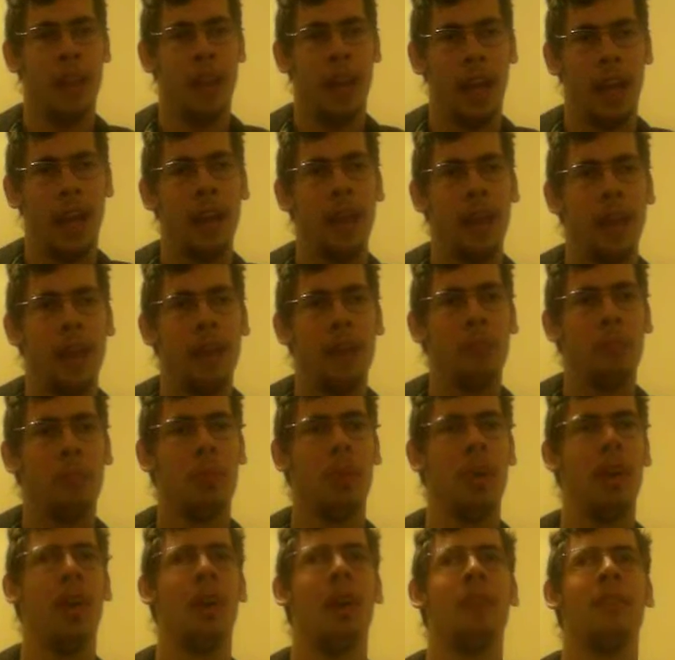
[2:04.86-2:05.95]
an
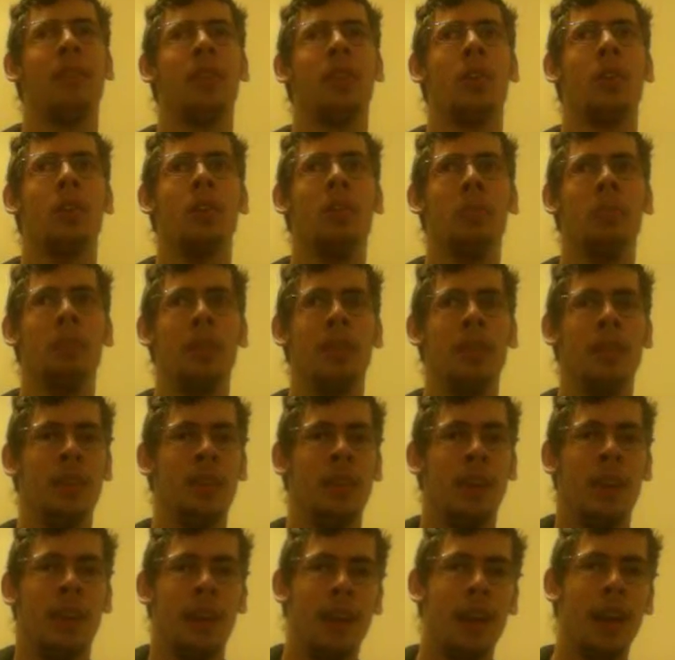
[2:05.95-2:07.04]
improv group,
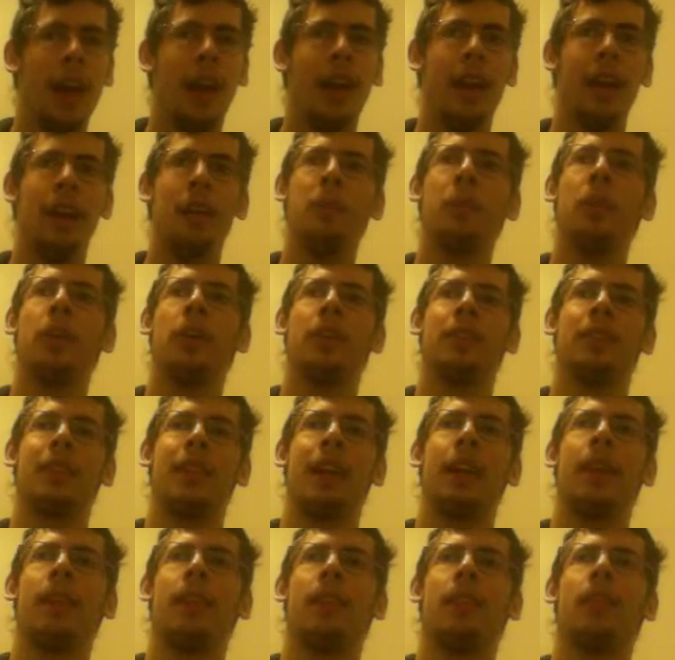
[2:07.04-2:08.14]
not a Boy
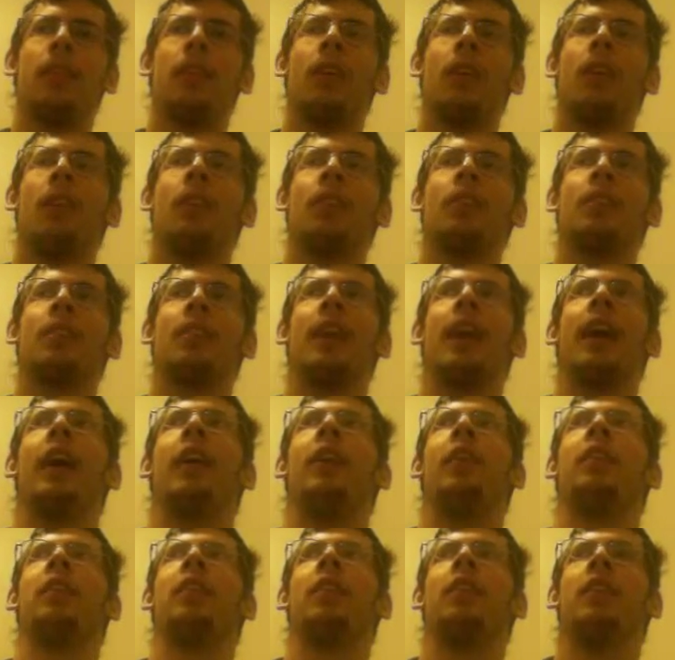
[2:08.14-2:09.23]
Scout or Girl
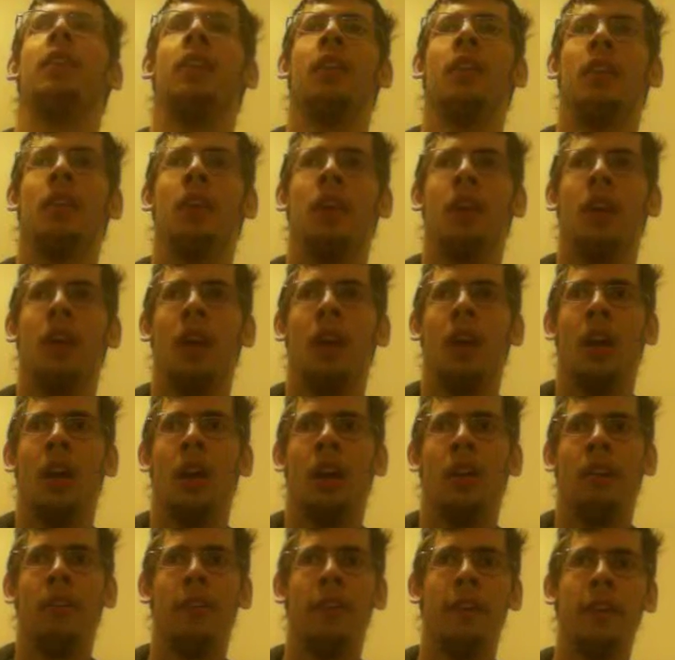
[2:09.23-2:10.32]
Scout
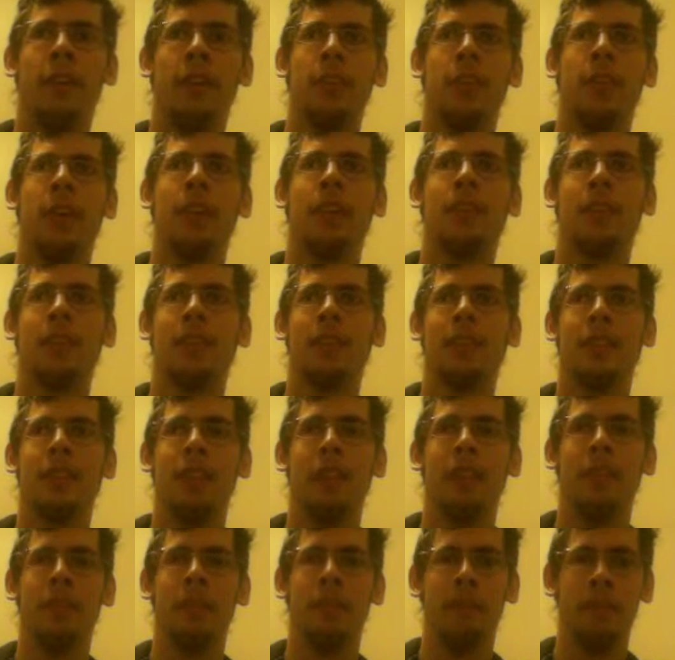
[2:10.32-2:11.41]
fundraising
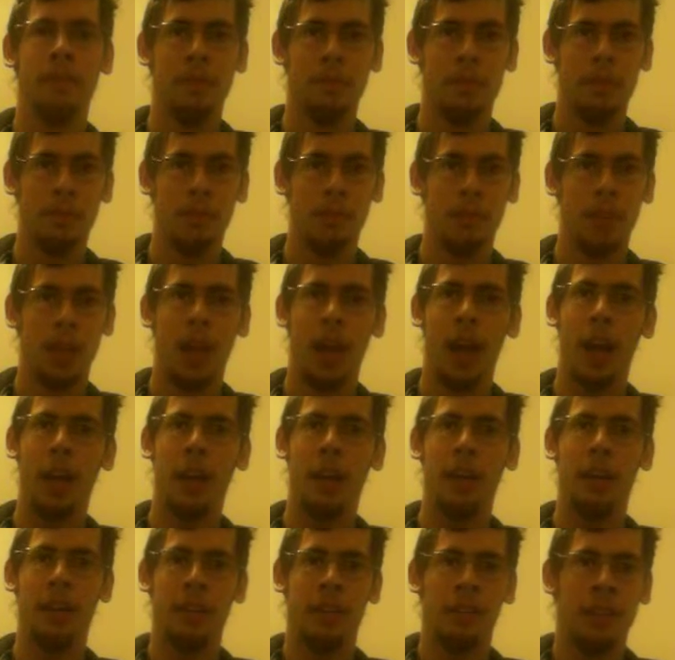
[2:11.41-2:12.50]
team.
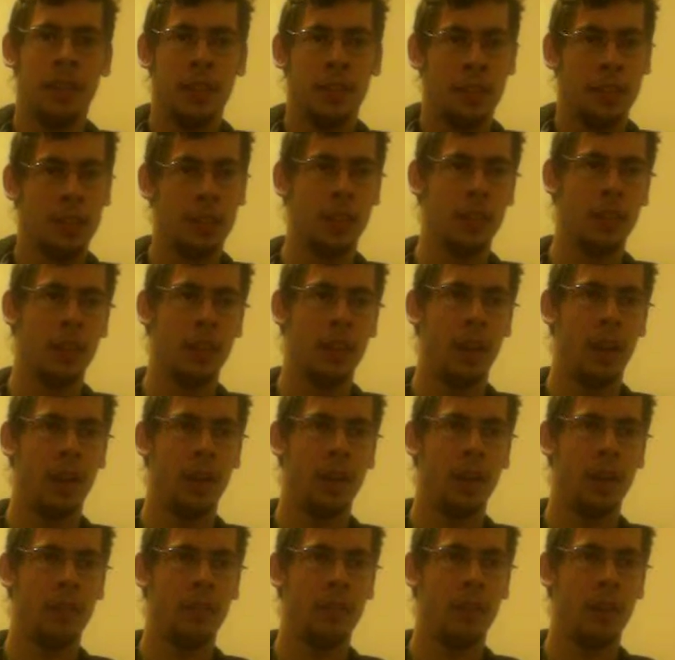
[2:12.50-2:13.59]
I just
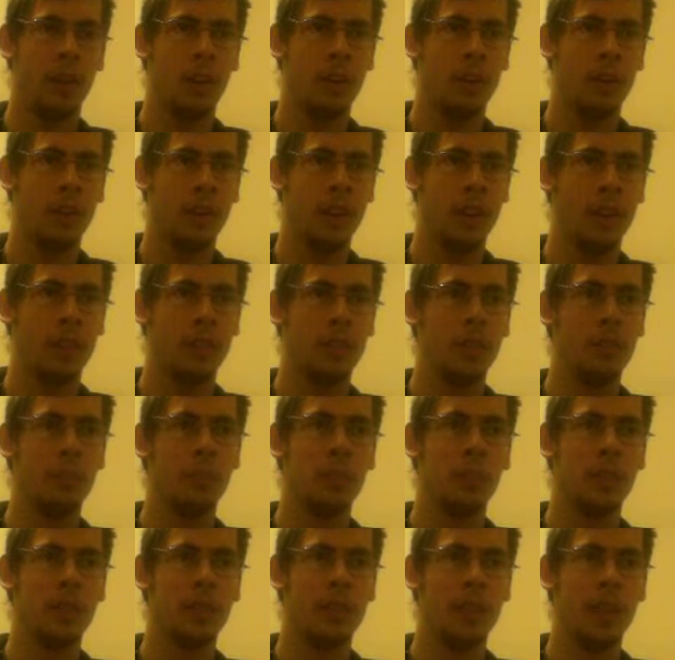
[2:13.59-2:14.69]
thought of Girl Scouts and
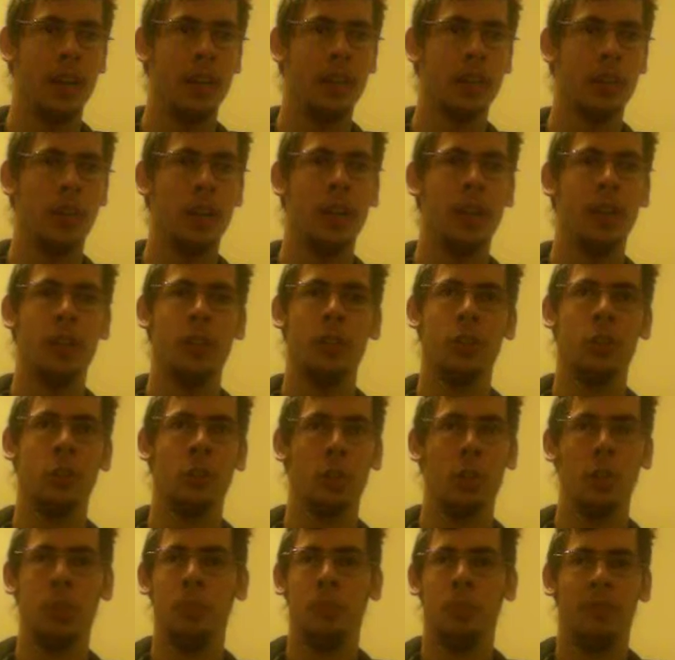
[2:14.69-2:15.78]
Boy Scouts when I heard
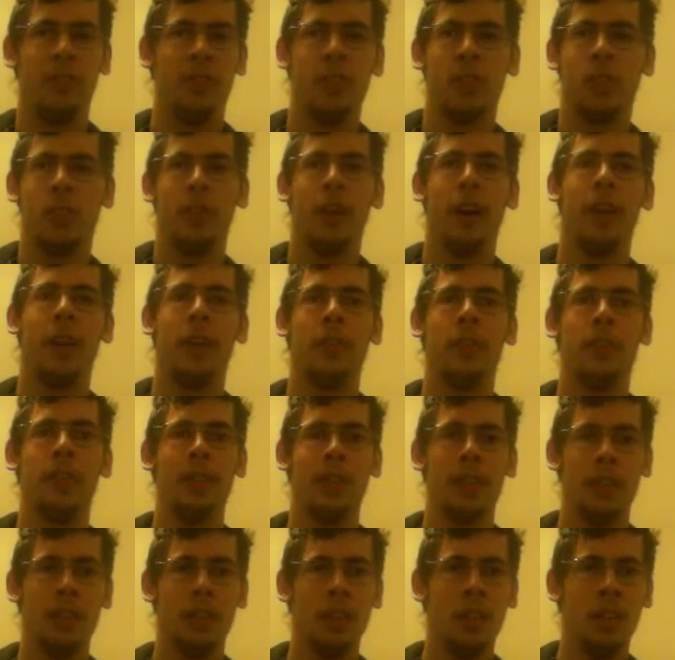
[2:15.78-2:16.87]
troop for some odd
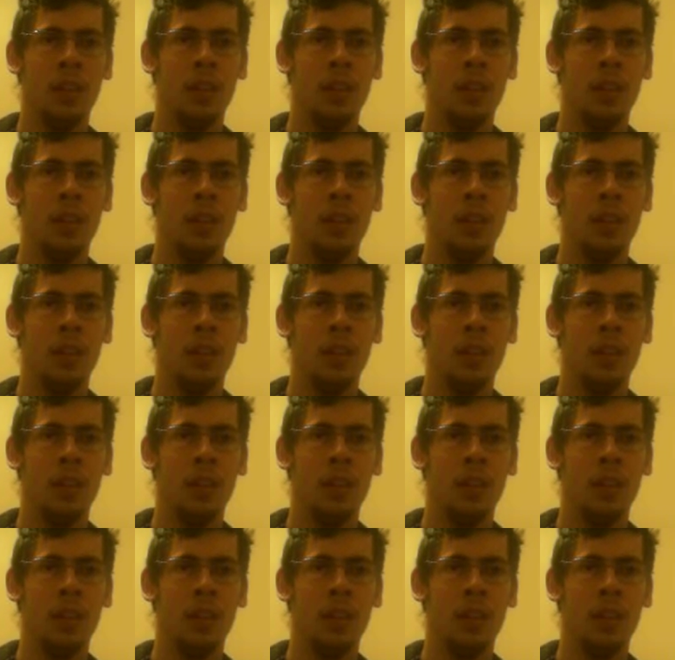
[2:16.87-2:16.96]
reason.